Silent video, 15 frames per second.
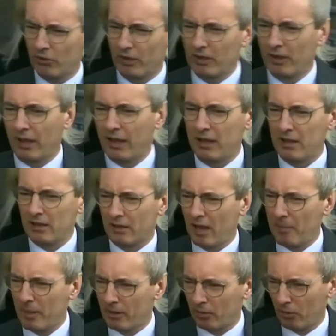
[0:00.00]
using a
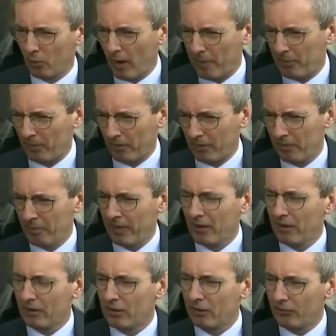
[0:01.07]
chemical
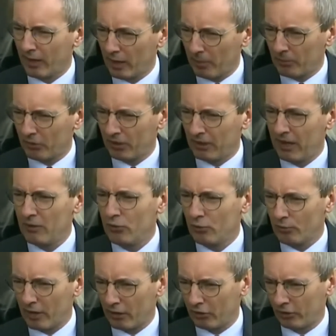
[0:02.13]
weapon developed in
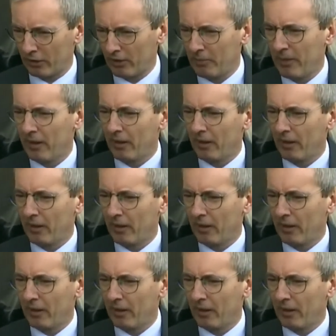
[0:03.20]
Russia.